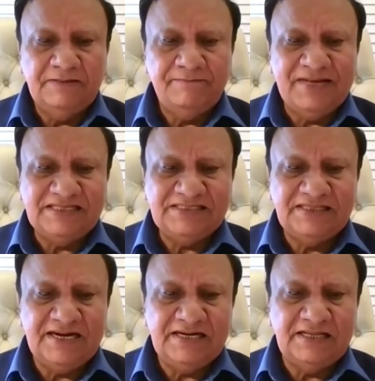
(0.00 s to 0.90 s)
The
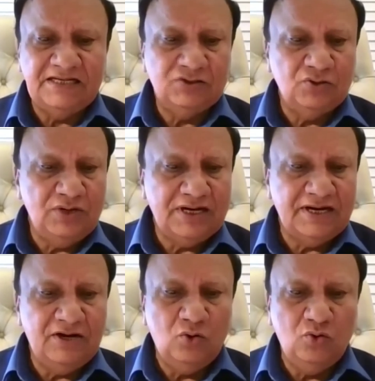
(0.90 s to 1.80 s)
best that the insole
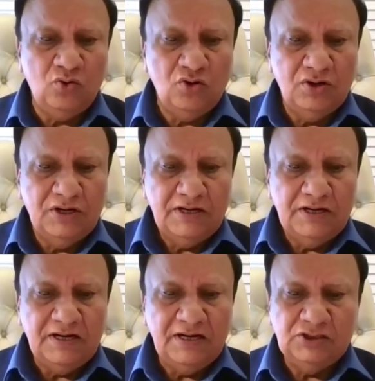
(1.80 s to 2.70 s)
can do
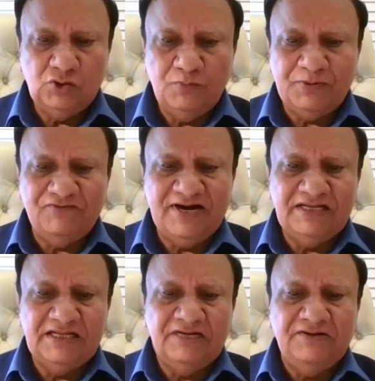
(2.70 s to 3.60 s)
is to
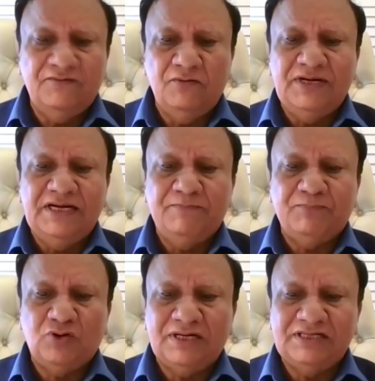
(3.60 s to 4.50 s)
prevent the deformity
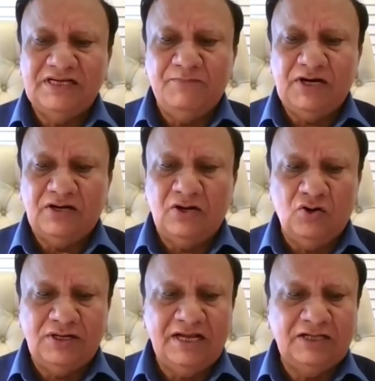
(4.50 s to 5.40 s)
progressing, but
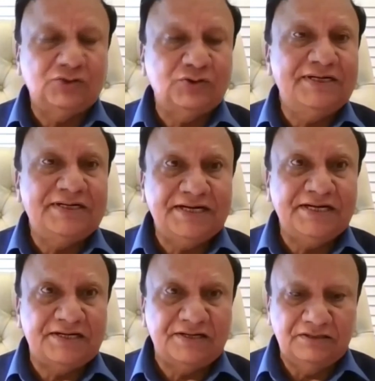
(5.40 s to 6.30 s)
not actually
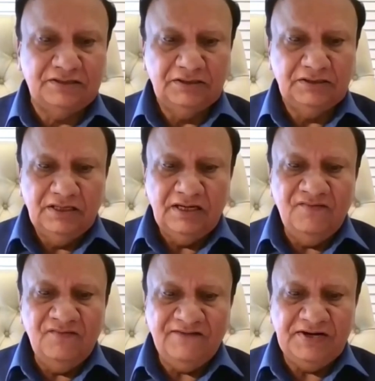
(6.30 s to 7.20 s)
treat it.
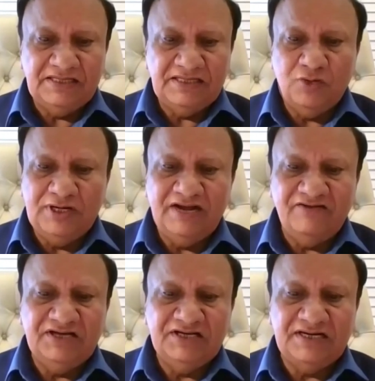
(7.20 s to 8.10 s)
In flat feet, there
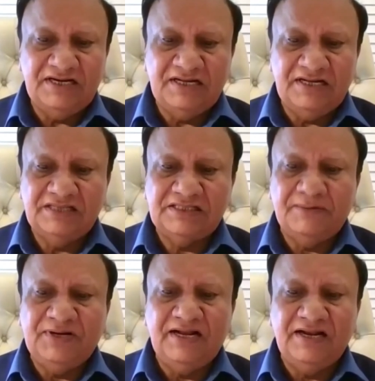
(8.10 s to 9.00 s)
is a bony deviation
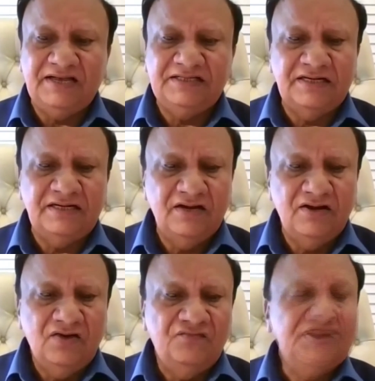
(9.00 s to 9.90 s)
in the subtalar
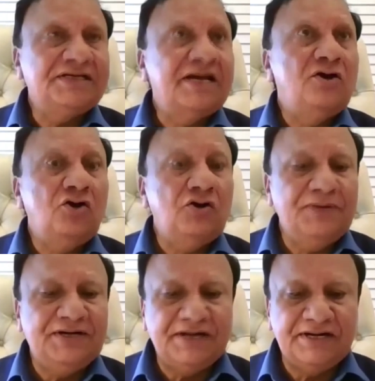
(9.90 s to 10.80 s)
region, which cannot
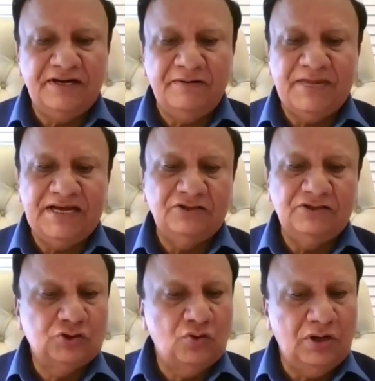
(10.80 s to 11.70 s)
be treated by
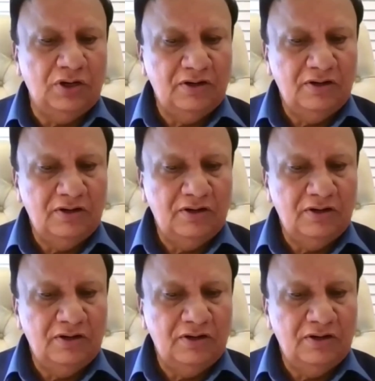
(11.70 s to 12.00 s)
insole.